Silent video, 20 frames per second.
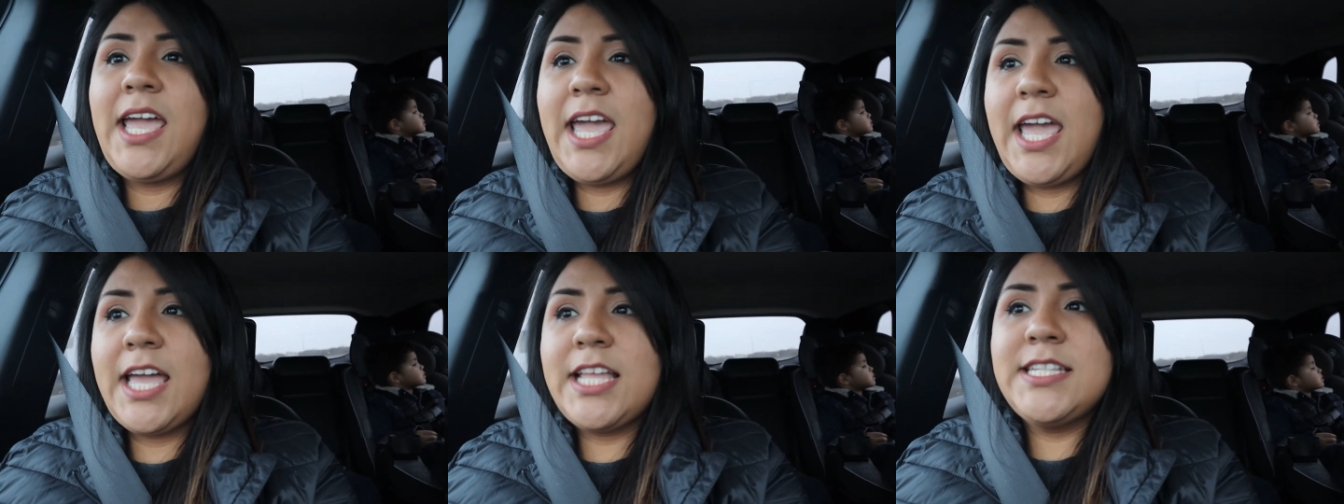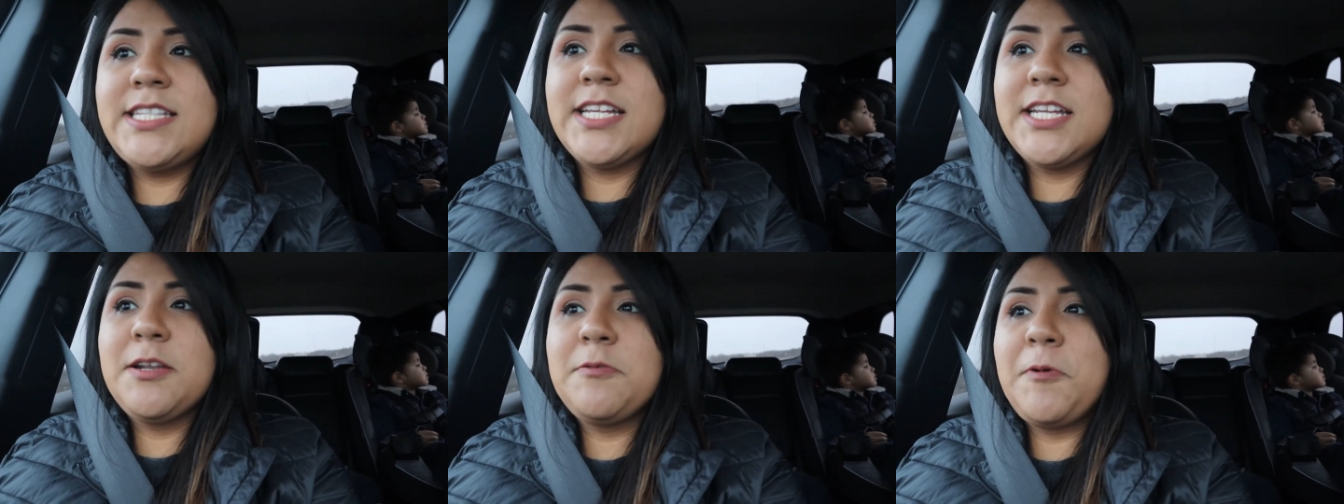
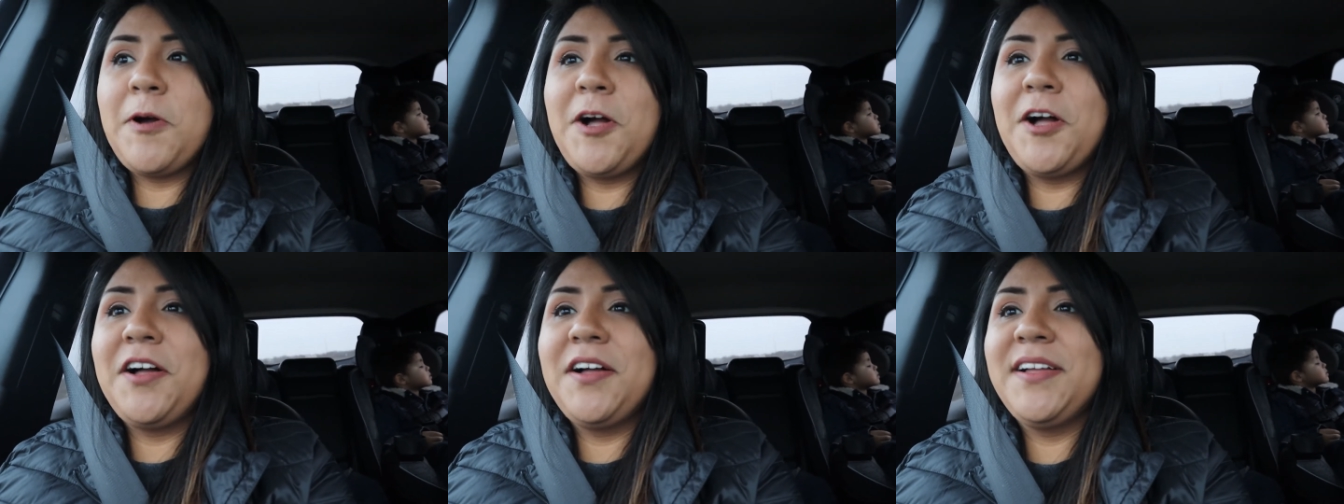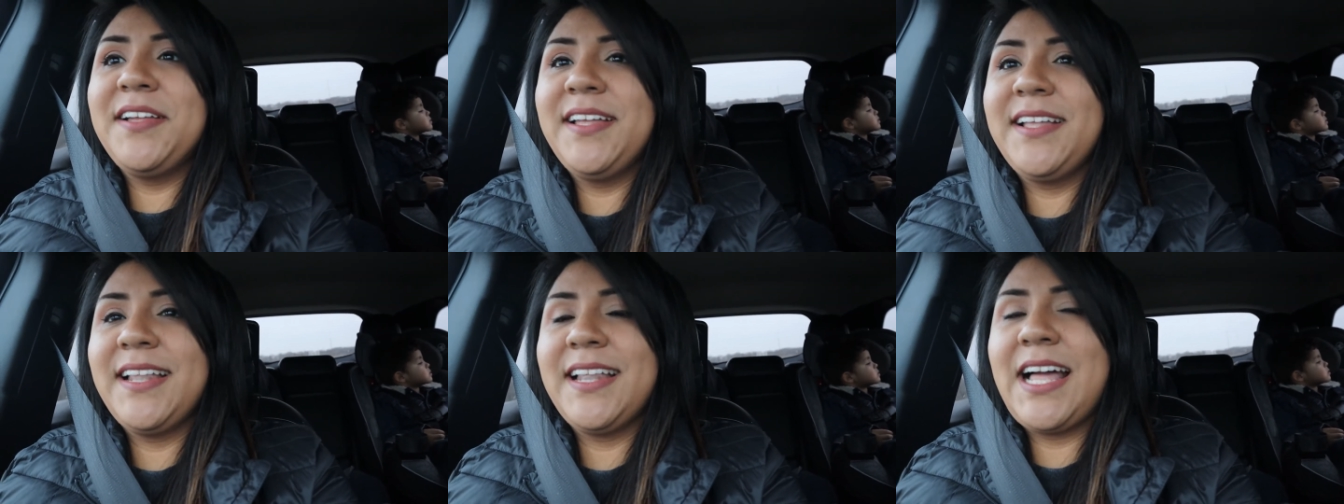And second of
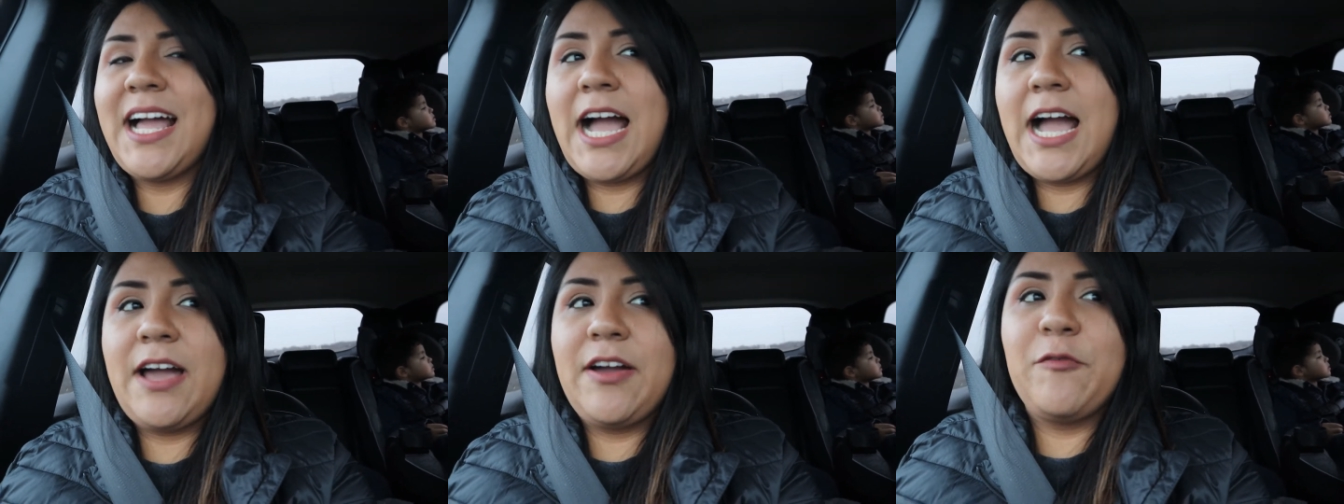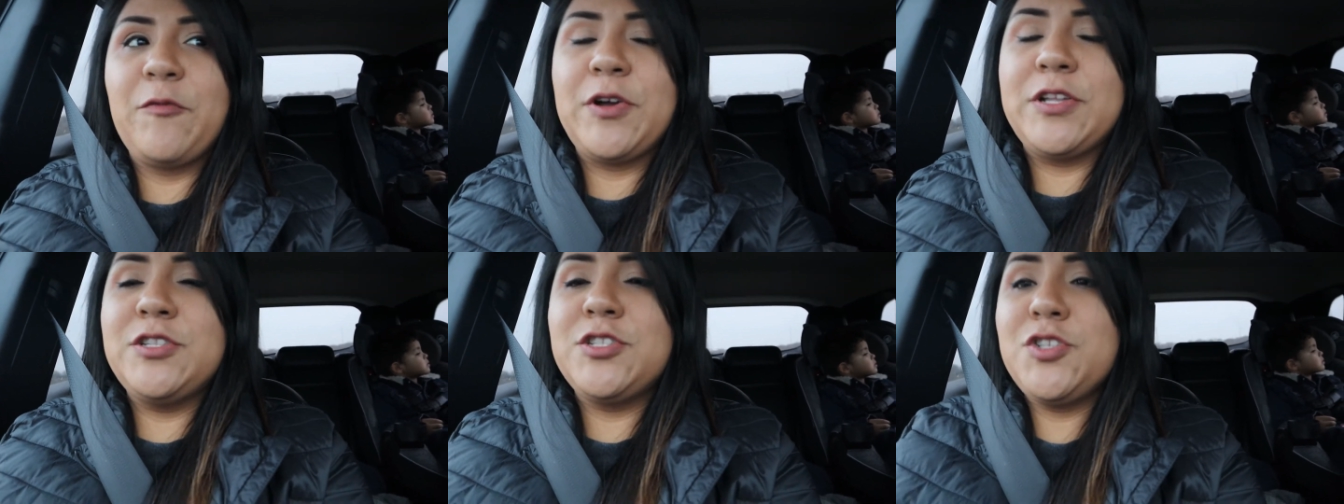all, at,
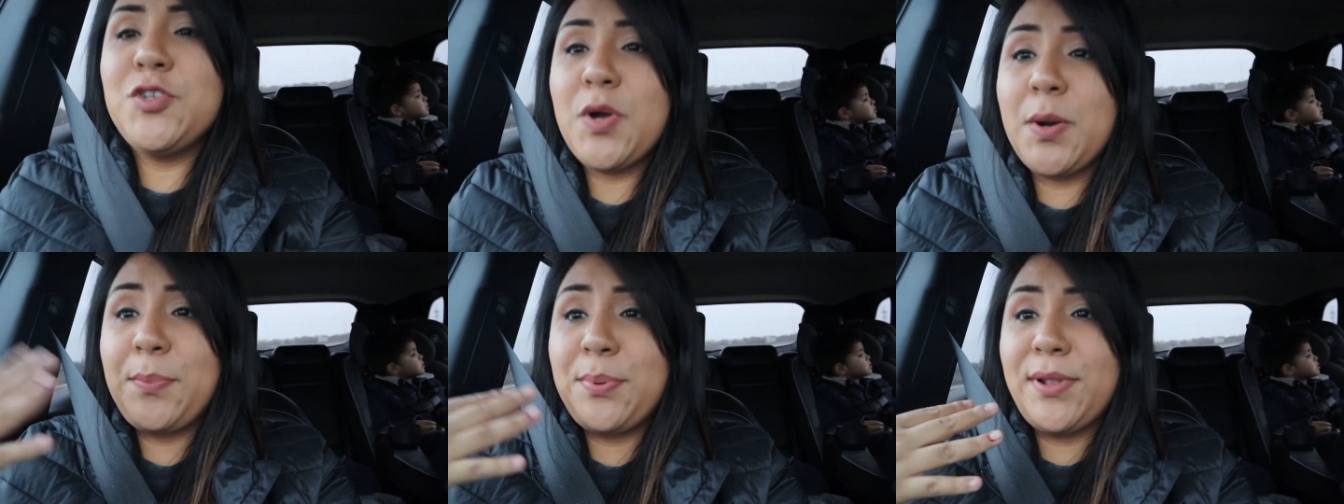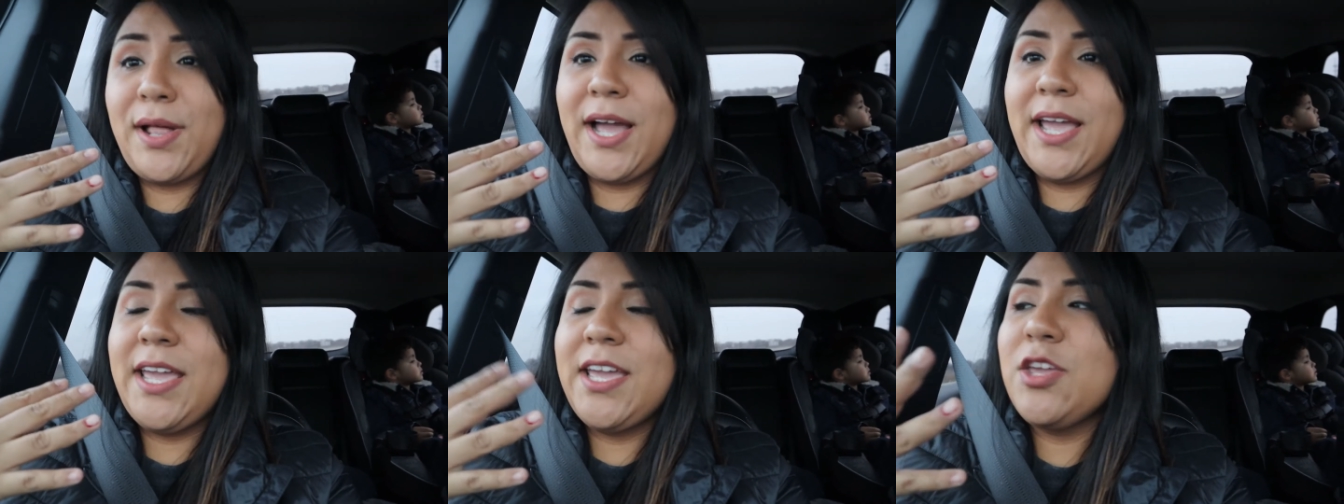once you
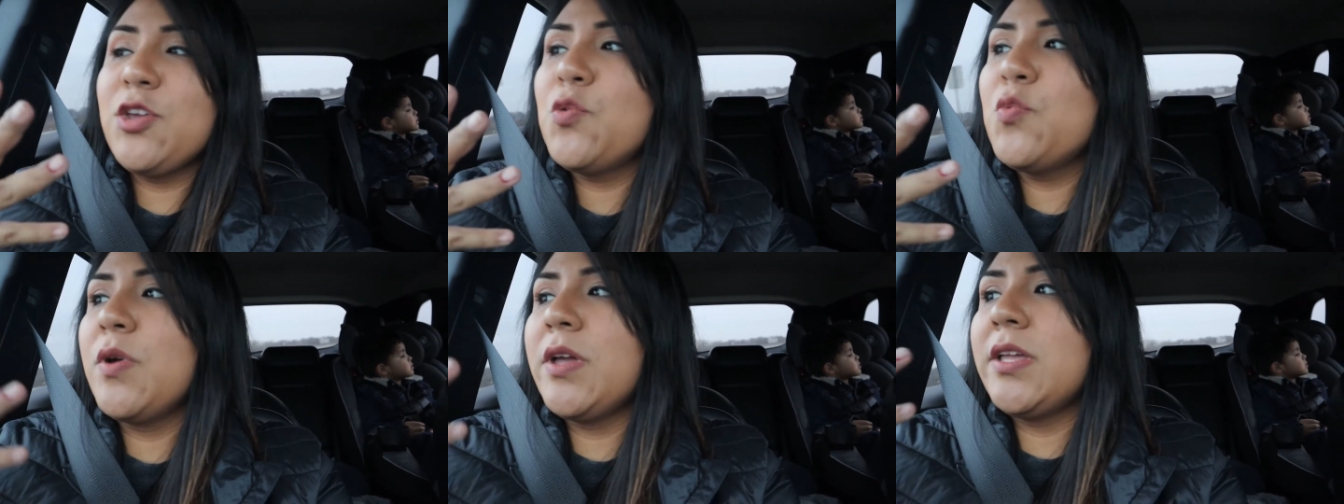apply it, you